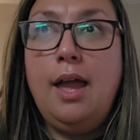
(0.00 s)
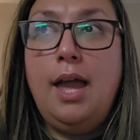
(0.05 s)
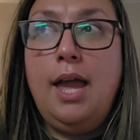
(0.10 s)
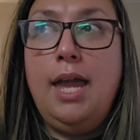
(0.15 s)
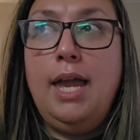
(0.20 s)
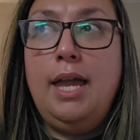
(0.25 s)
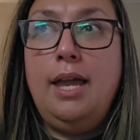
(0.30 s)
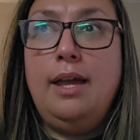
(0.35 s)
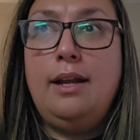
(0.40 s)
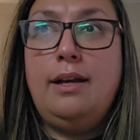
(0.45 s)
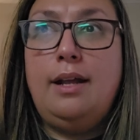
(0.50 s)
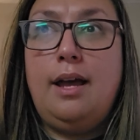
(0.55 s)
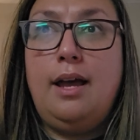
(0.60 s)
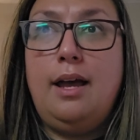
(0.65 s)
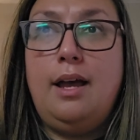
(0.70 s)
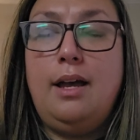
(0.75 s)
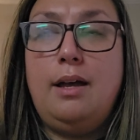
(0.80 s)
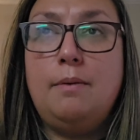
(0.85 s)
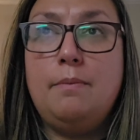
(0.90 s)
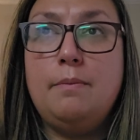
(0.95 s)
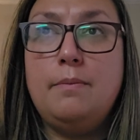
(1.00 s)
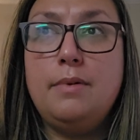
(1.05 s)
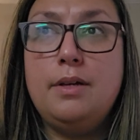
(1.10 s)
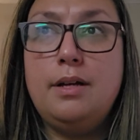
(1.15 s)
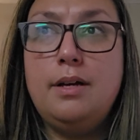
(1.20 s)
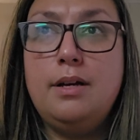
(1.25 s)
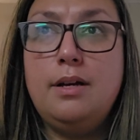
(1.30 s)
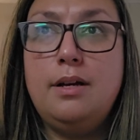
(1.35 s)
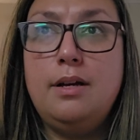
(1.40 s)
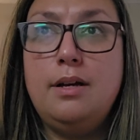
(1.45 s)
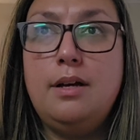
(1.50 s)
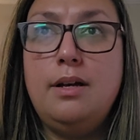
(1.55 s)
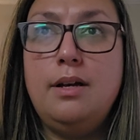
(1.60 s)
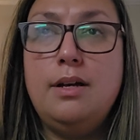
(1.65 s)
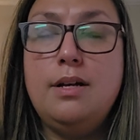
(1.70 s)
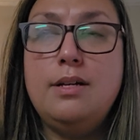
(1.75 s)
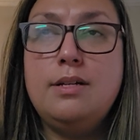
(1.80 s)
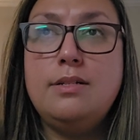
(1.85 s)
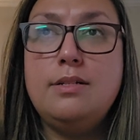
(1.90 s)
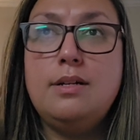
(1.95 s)
And um,
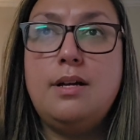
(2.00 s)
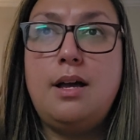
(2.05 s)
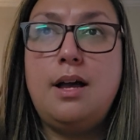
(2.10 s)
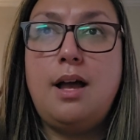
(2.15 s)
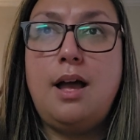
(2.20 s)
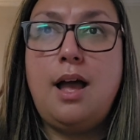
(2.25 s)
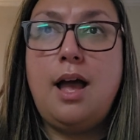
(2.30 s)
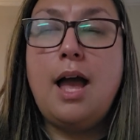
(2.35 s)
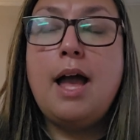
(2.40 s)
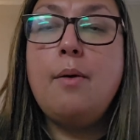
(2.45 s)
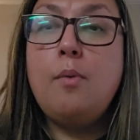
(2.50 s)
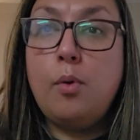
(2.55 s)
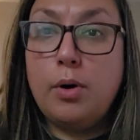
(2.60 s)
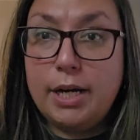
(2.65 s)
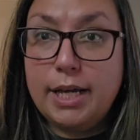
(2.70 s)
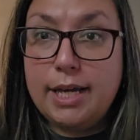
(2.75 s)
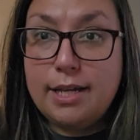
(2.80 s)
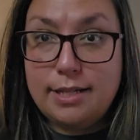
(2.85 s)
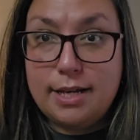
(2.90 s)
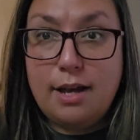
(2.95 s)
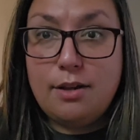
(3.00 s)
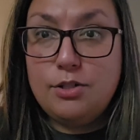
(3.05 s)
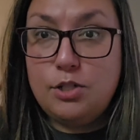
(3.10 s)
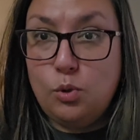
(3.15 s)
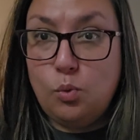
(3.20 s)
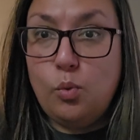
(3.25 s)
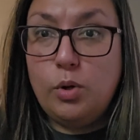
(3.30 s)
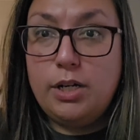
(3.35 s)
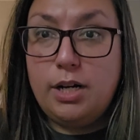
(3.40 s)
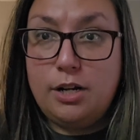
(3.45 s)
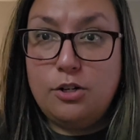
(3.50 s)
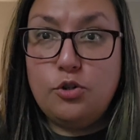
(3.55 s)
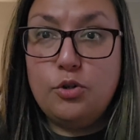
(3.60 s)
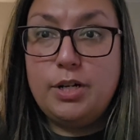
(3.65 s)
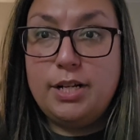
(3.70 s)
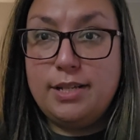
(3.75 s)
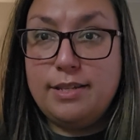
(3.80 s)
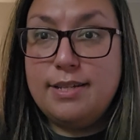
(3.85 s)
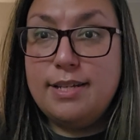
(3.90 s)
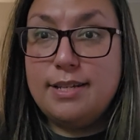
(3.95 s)
I want to get down to
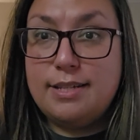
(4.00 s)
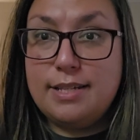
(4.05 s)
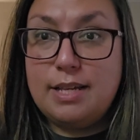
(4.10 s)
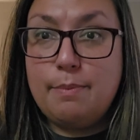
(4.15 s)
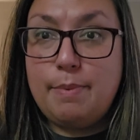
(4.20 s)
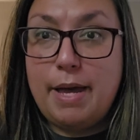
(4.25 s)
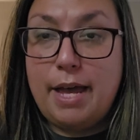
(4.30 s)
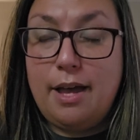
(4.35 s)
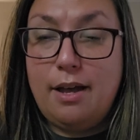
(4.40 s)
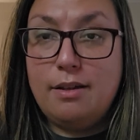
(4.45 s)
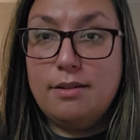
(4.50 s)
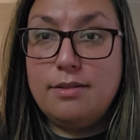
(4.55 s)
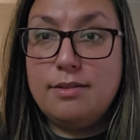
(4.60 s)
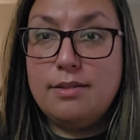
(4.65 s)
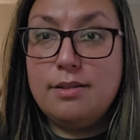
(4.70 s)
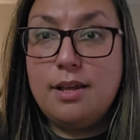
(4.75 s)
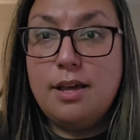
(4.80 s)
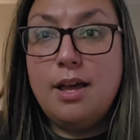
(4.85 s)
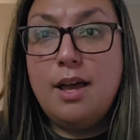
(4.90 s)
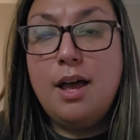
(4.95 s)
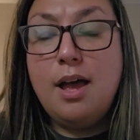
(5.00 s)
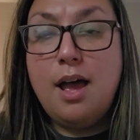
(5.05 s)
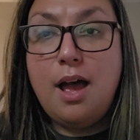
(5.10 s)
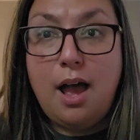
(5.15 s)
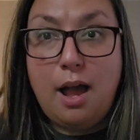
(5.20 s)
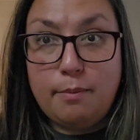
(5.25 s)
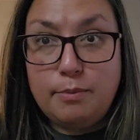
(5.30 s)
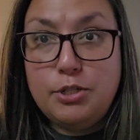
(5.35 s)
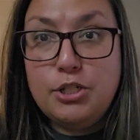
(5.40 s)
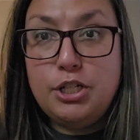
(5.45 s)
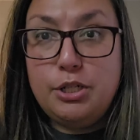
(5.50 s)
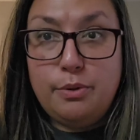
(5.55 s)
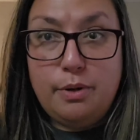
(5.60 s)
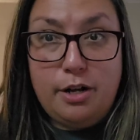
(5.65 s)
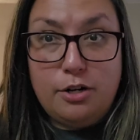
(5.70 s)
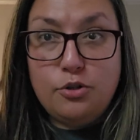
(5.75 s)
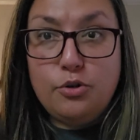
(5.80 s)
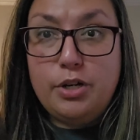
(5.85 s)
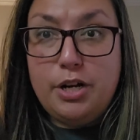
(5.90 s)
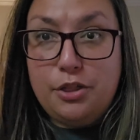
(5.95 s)
160 pounds. I'm
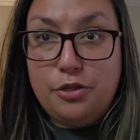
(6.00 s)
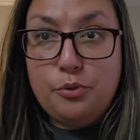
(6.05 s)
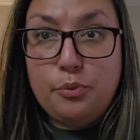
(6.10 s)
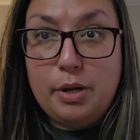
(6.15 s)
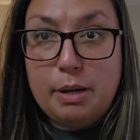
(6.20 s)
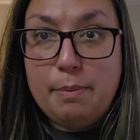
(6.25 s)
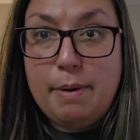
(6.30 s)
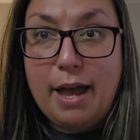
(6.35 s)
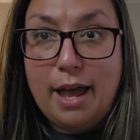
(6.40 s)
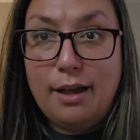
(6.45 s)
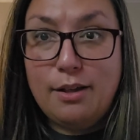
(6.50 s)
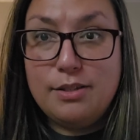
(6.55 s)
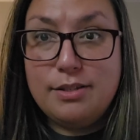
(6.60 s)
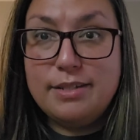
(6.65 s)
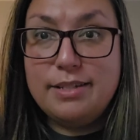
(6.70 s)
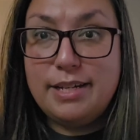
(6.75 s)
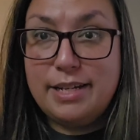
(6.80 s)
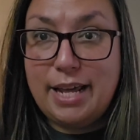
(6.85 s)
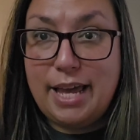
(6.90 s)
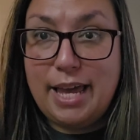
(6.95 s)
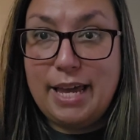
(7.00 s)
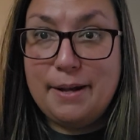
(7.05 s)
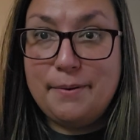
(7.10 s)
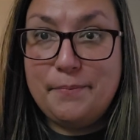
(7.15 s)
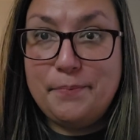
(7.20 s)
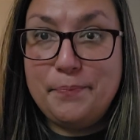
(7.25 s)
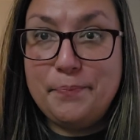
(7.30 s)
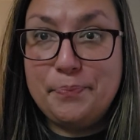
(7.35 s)
203 pounds today.